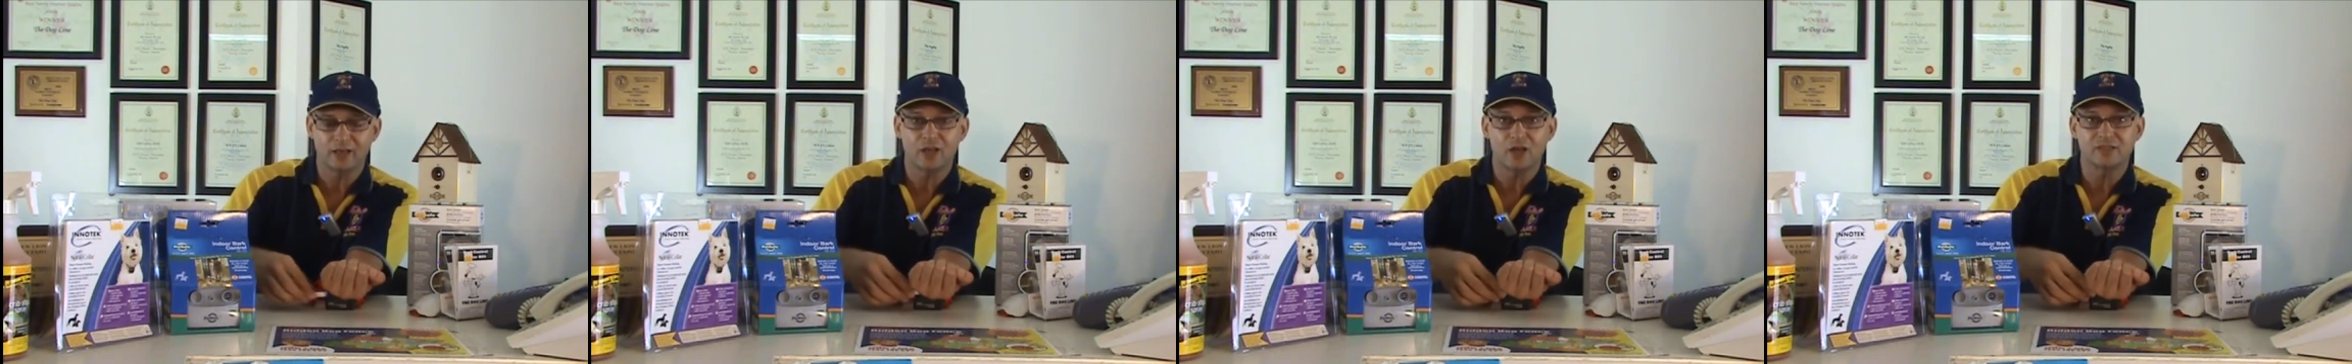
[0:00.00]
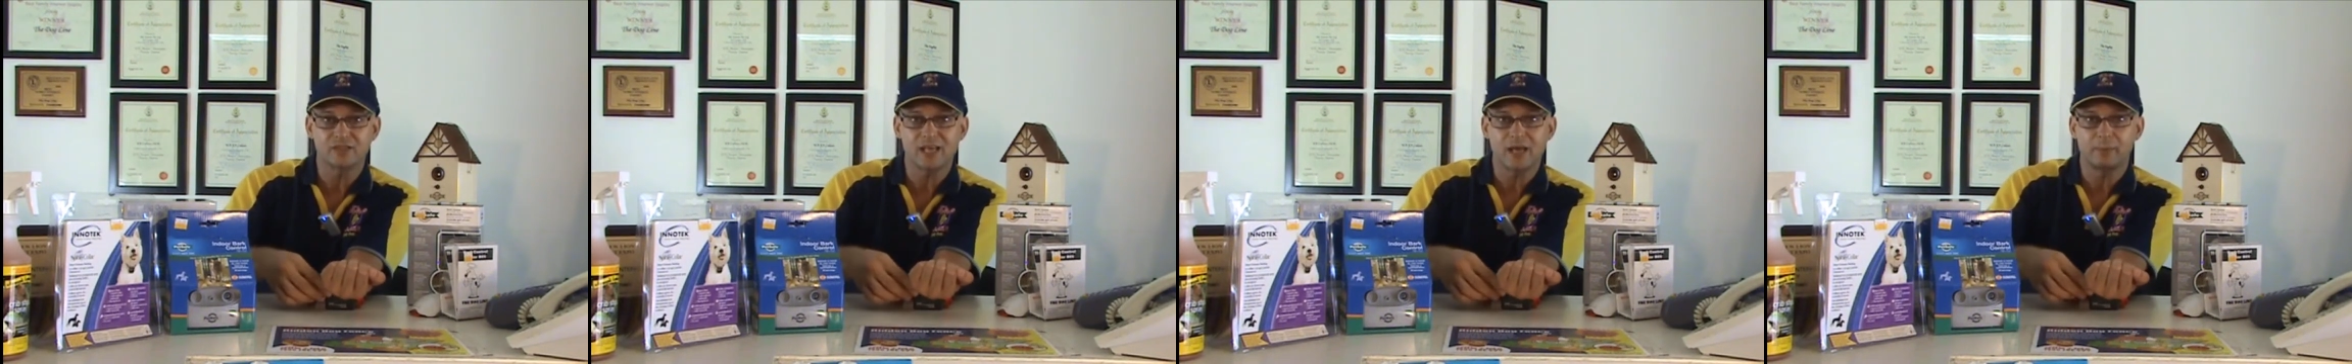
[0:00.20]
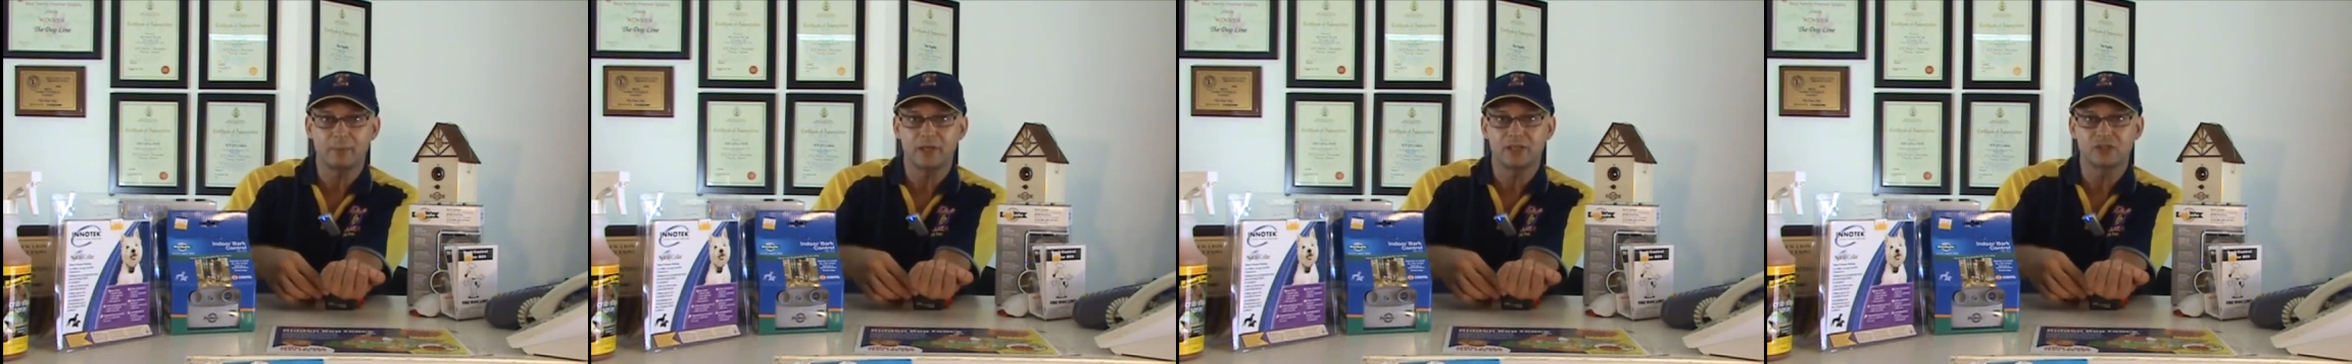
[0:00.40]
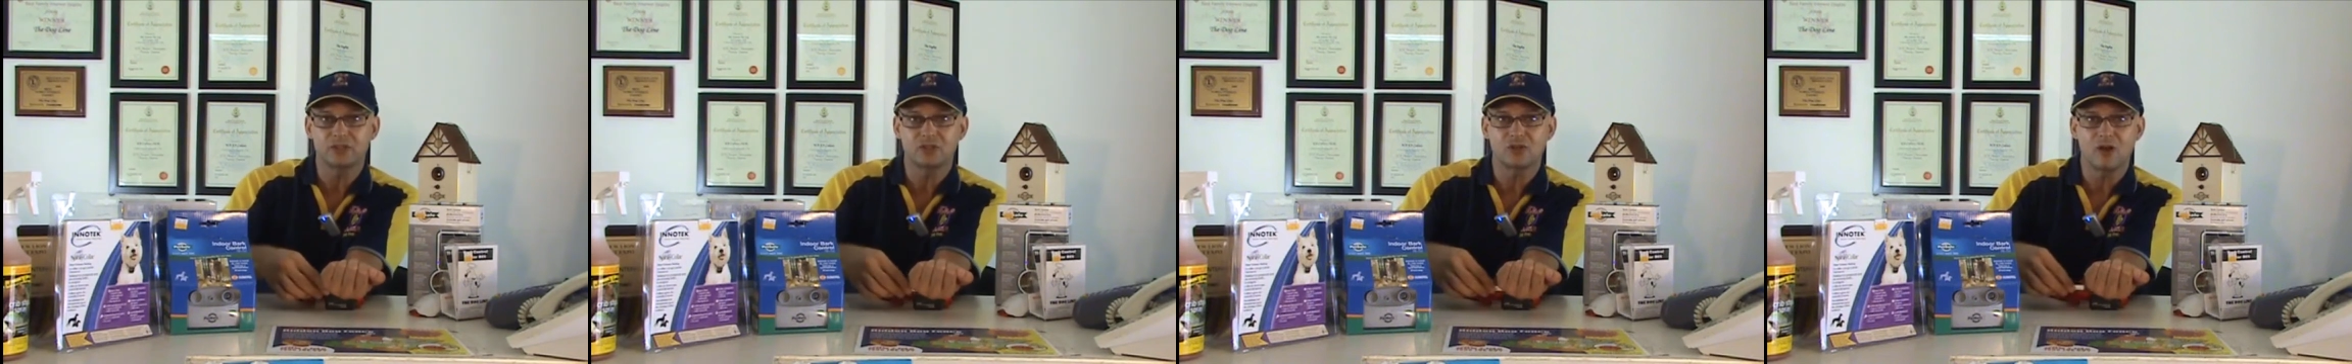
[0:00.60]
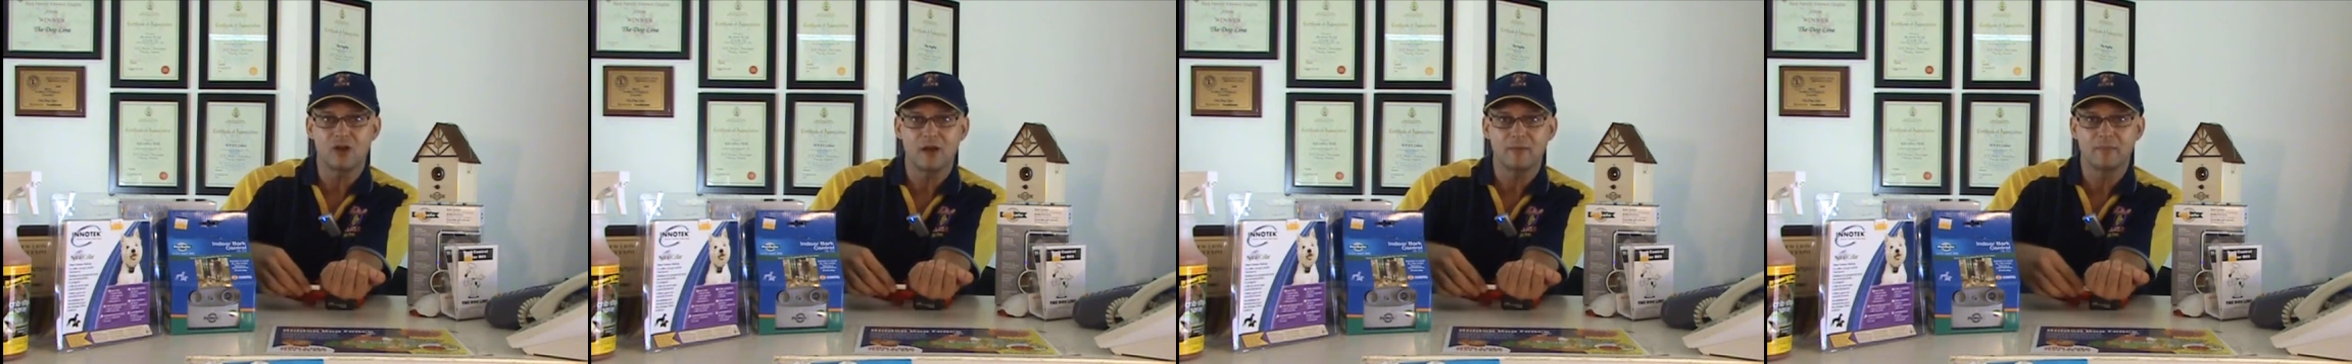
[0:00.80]
It goes up
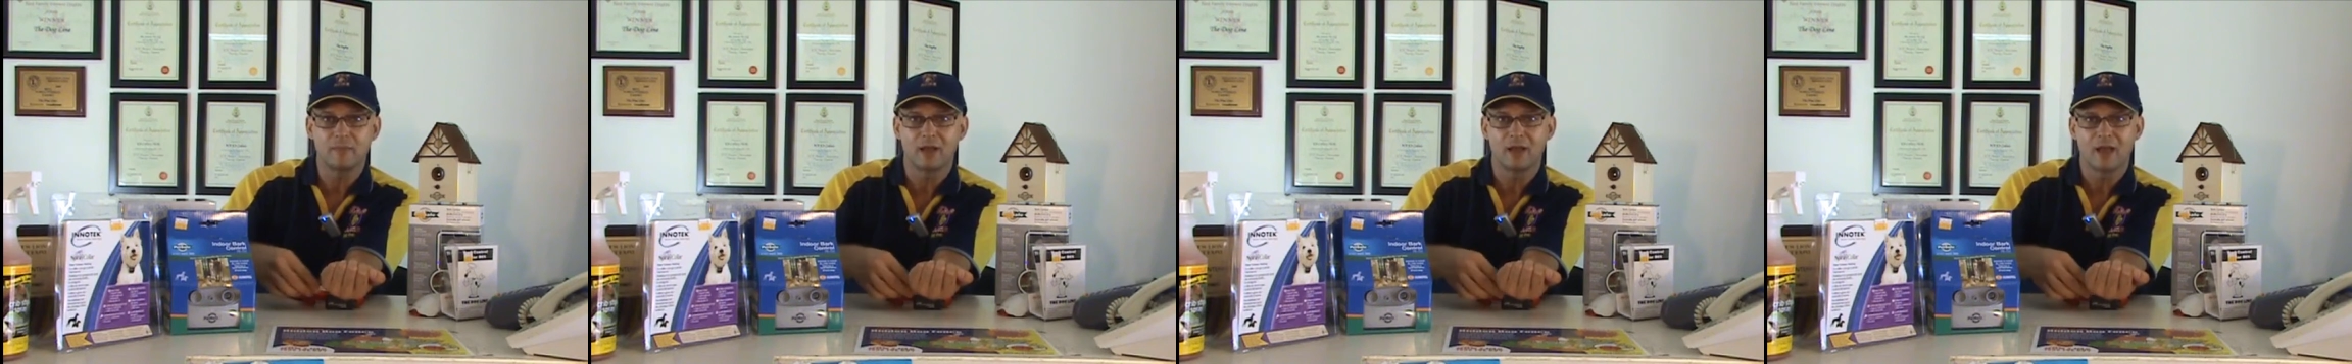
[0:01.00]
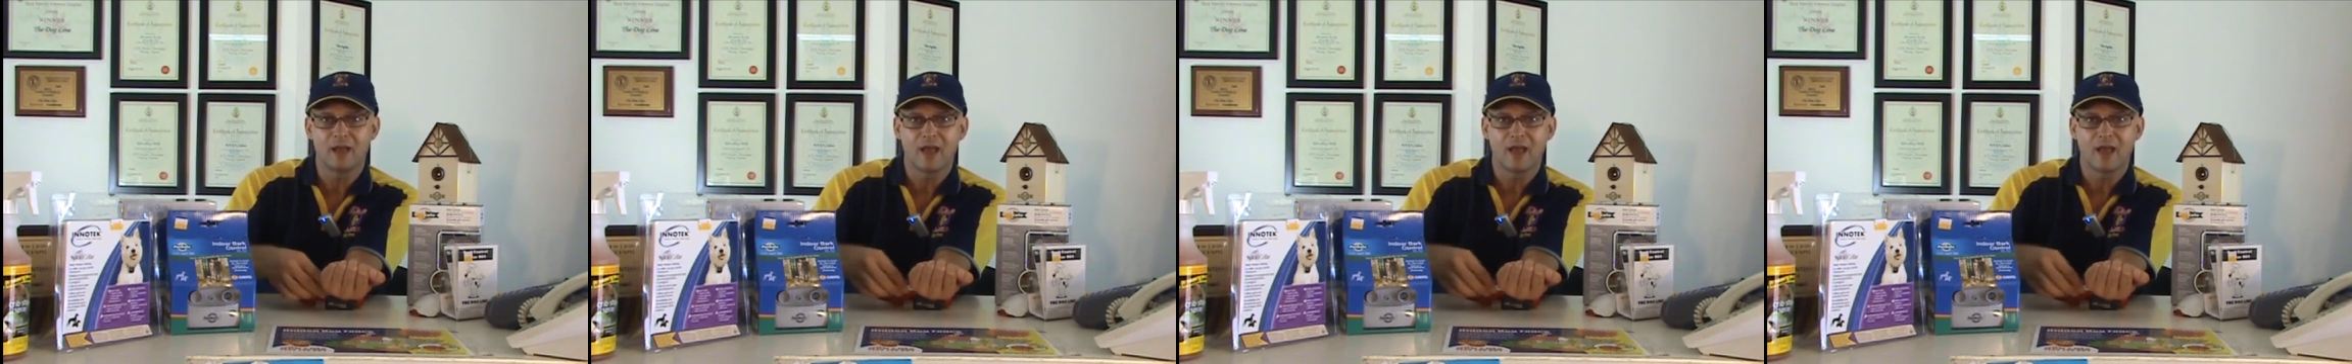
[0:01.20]
each time.